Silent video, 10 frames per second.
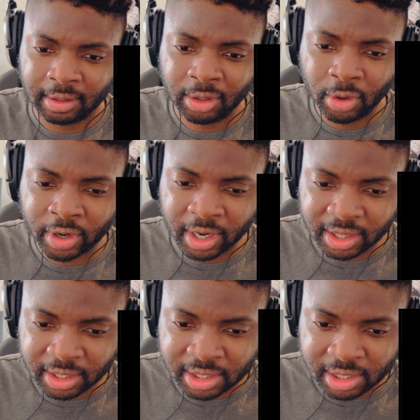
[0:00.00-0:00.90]
Look
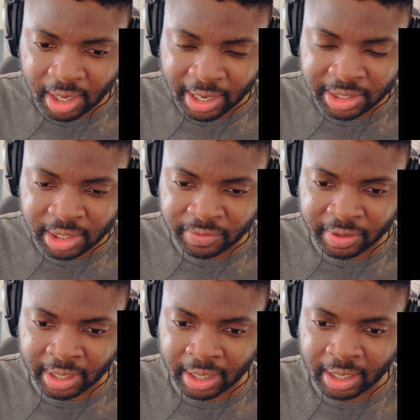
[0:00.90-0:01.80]
at the size of
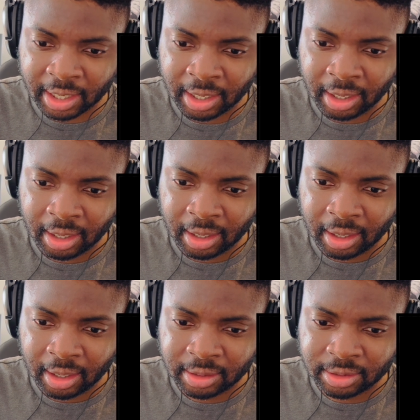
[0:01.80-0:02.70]
it.
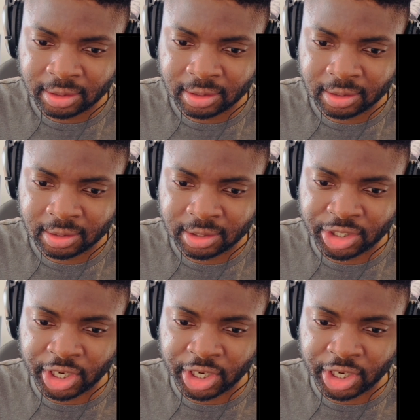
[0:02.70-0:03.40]
Jesus.